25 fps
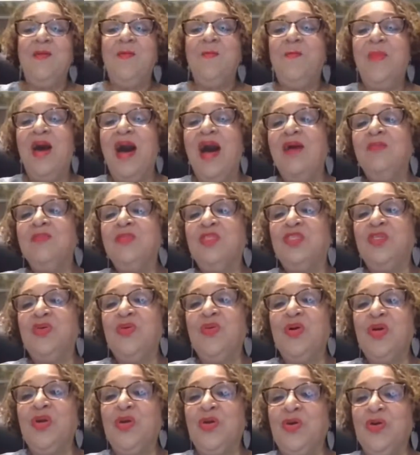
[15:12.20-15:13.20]
Mom's
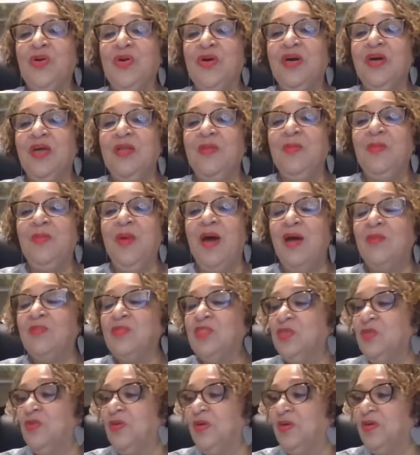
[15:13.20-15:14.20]
doing good.
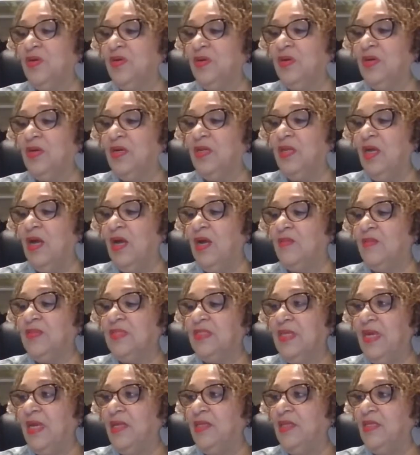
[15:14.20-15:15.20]
Mom's doing good.
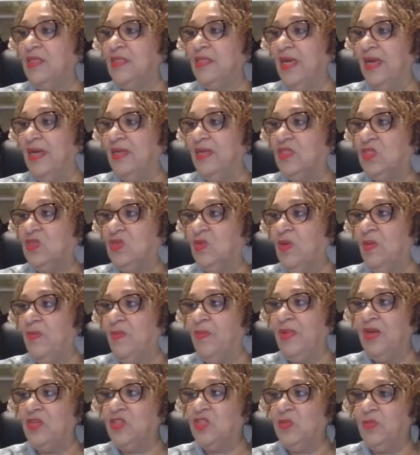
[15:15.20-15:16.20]
Sandy, Dad's
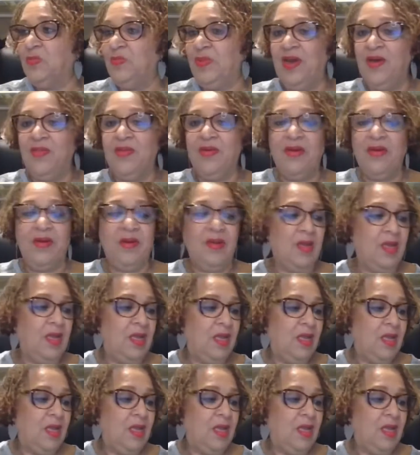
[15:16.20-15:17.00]
doing much better.